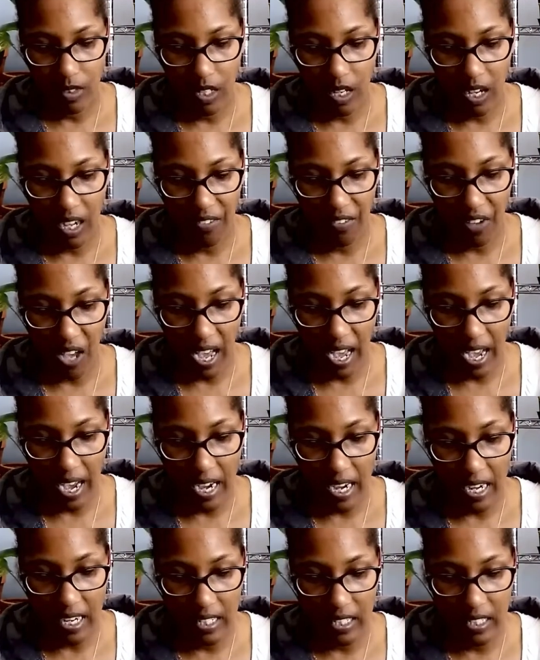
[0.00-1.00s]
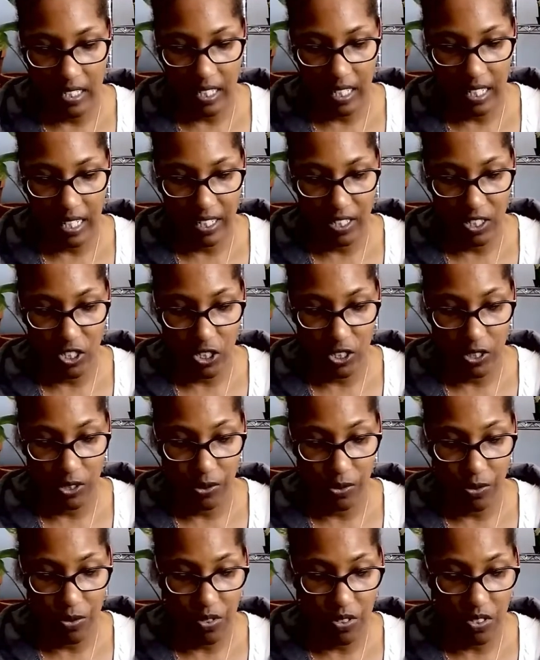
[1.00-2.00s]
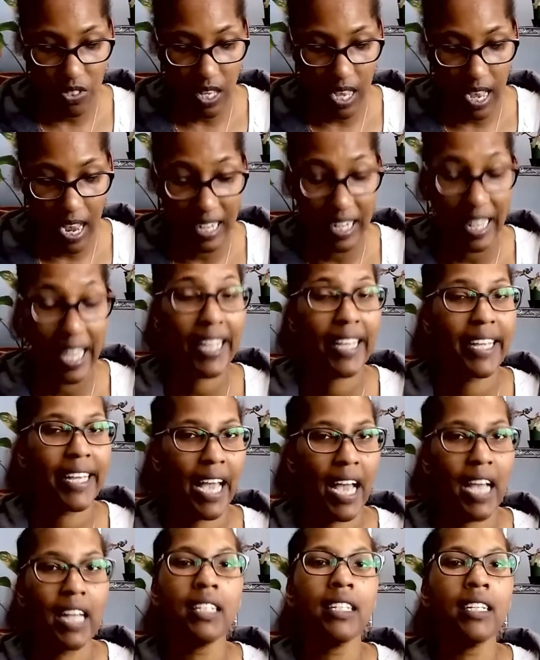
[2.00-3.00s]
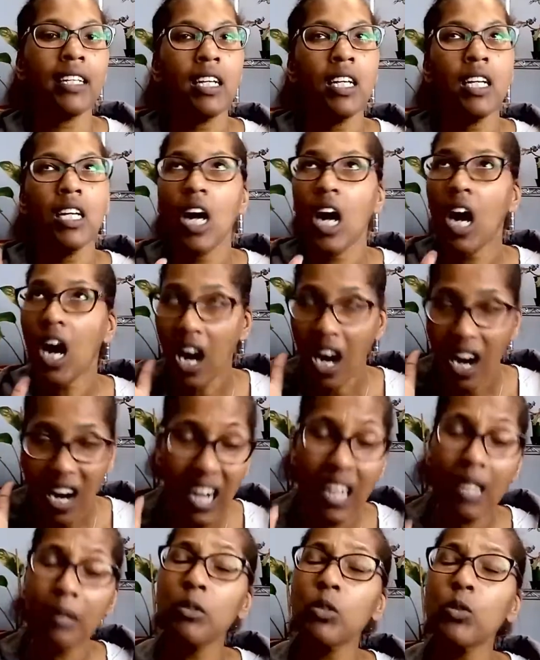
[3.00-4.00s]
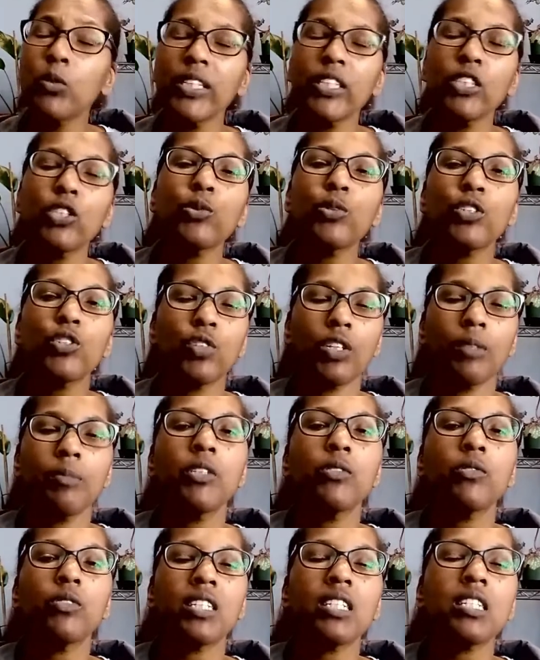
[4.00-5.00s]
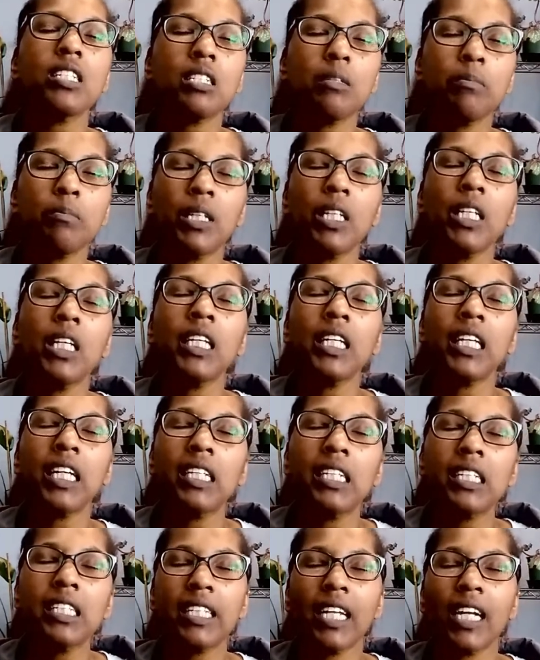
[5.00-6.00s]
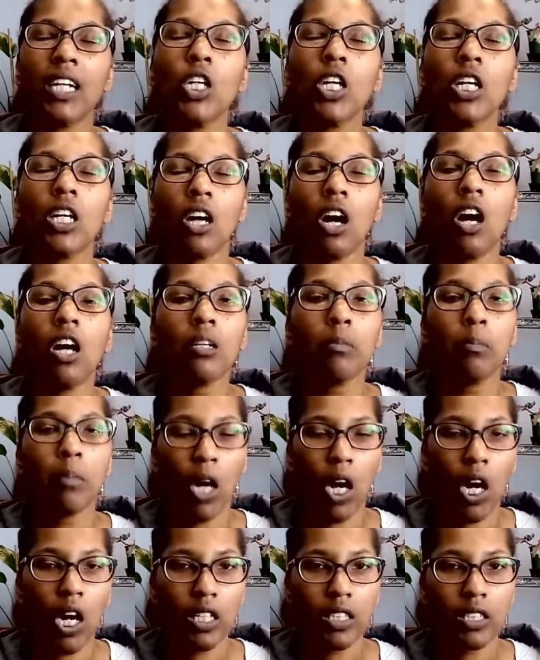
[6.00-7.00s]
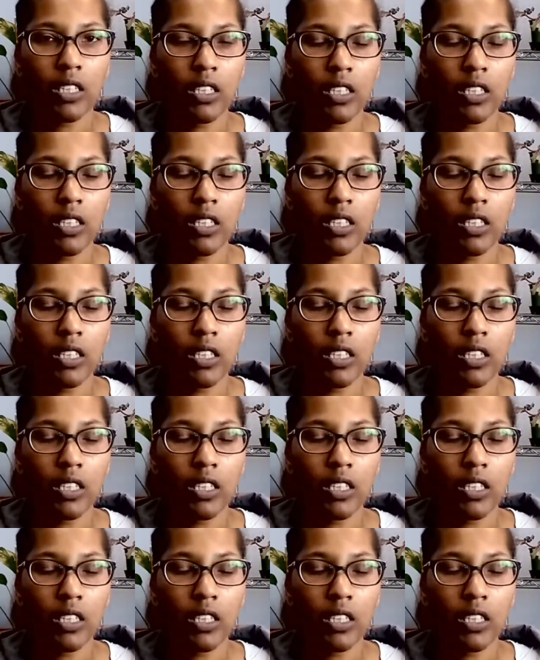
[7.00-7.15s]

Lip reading: I've had issues, and again, I'm going to attribute this to being in a terracotta pot.